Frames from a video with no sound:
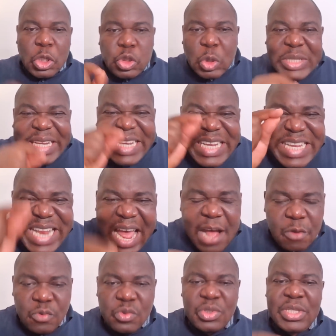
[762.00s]
to
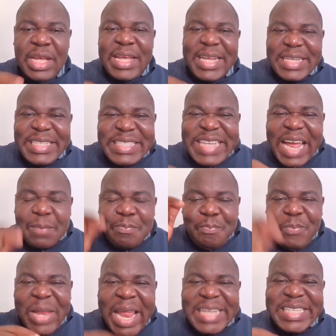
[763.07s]
denounce that
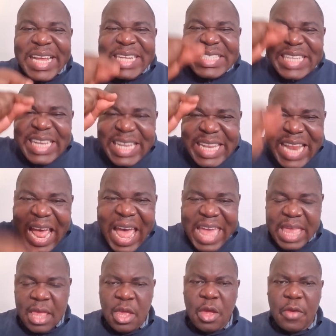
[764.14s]
blatant lie